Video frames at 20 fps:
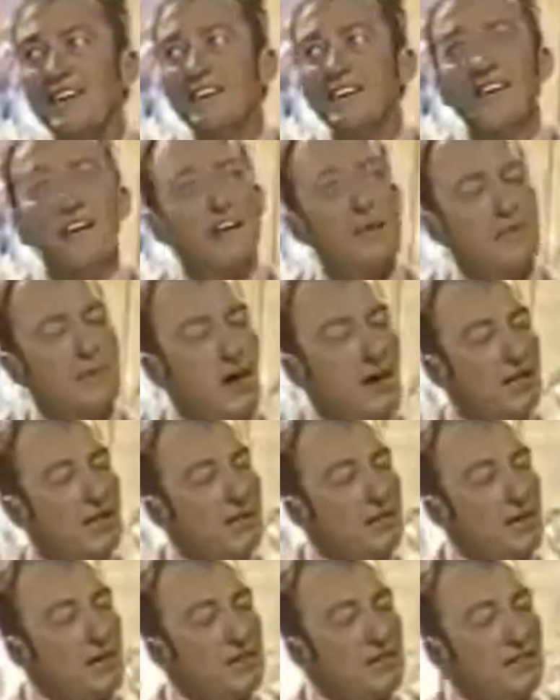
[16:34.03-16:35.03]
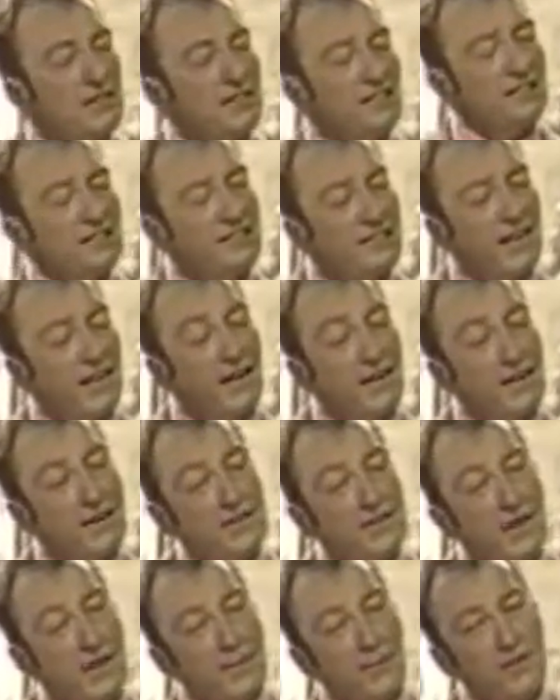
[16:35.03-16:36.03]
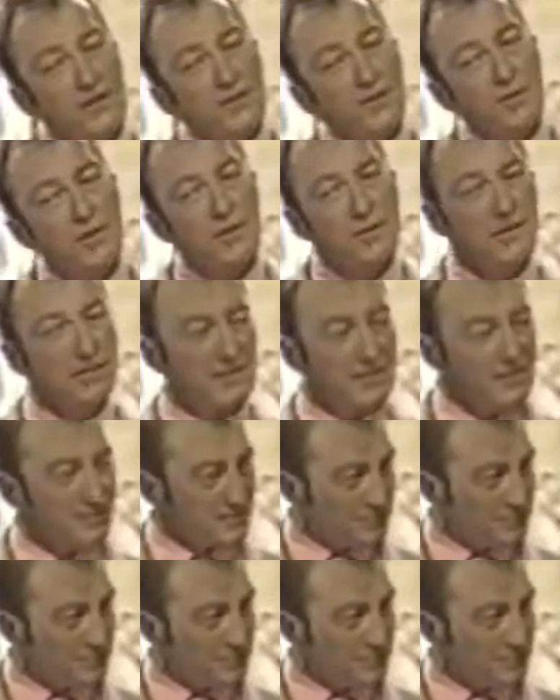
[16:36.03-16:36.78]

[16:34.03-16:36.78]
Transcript: Then he brought in music, Harry Chapin's music.